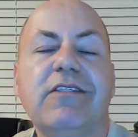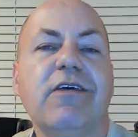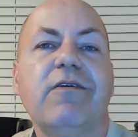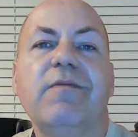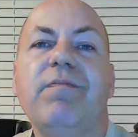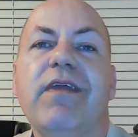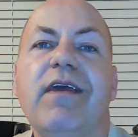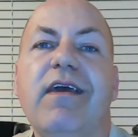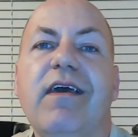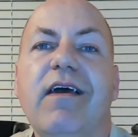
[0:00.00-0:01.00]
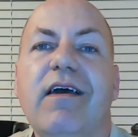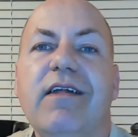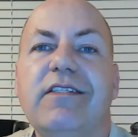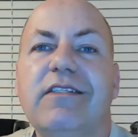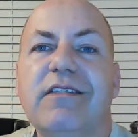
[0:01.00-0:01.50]
So
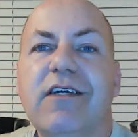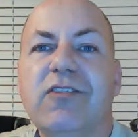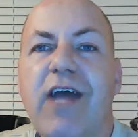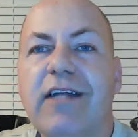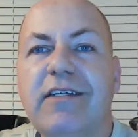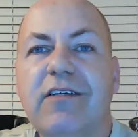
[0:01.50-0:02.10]
it's attracting